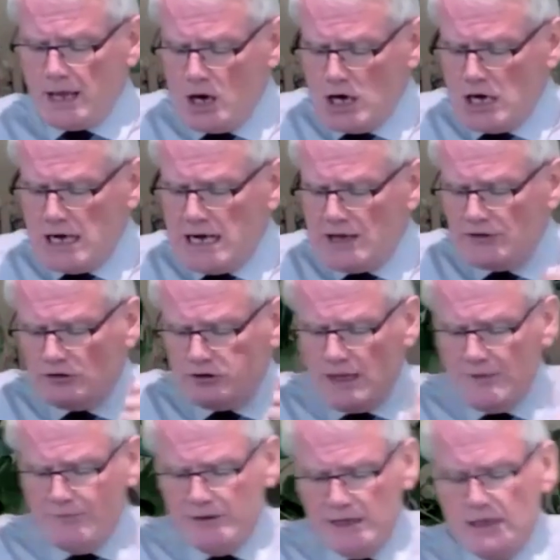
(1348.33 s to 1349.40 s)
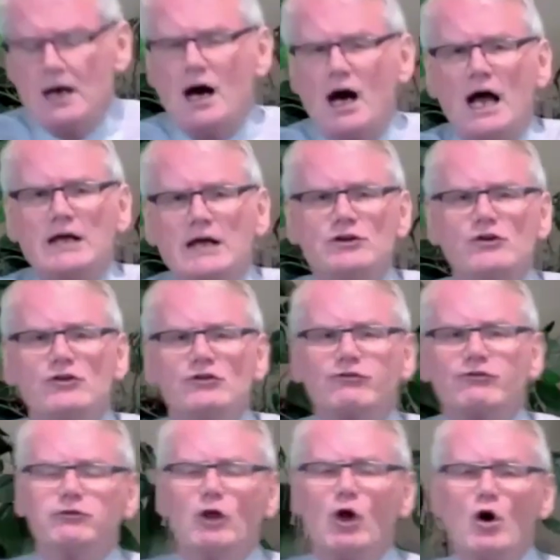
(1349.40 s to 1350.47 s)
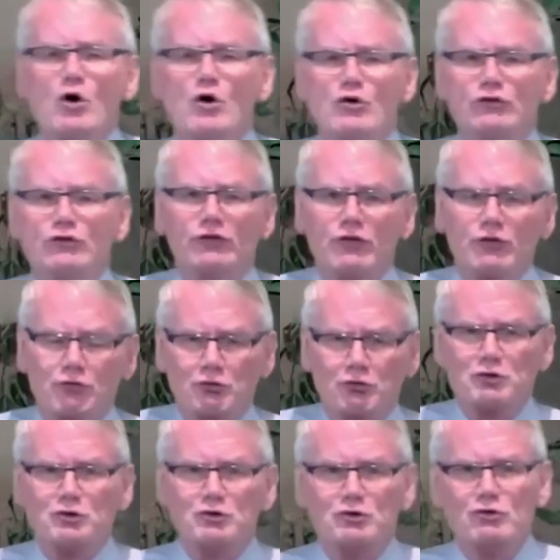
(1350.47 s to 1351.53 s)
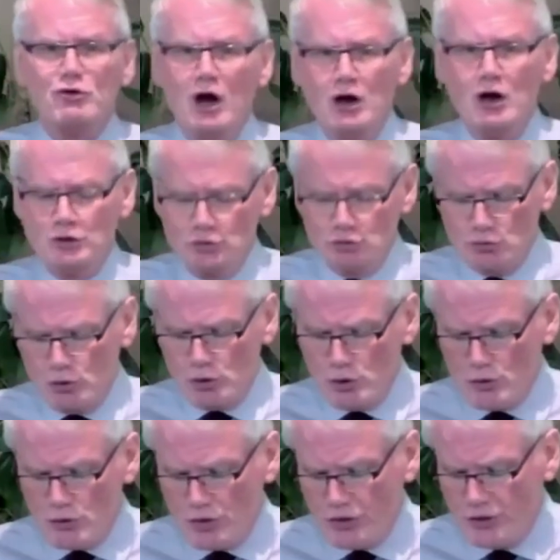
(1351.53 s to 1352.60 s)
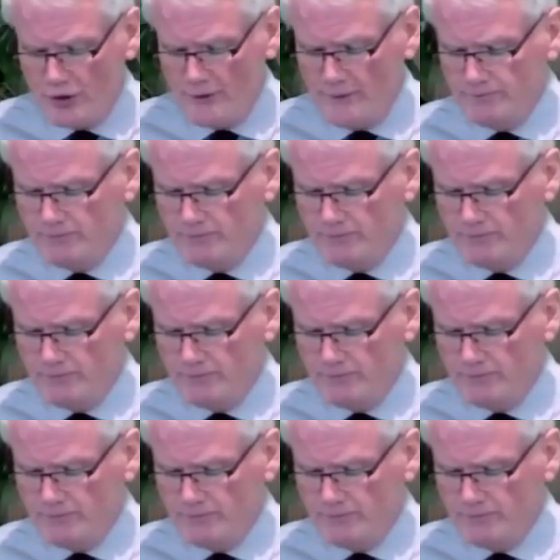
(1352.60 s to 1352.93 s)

God's loving kindness flows through Ruth.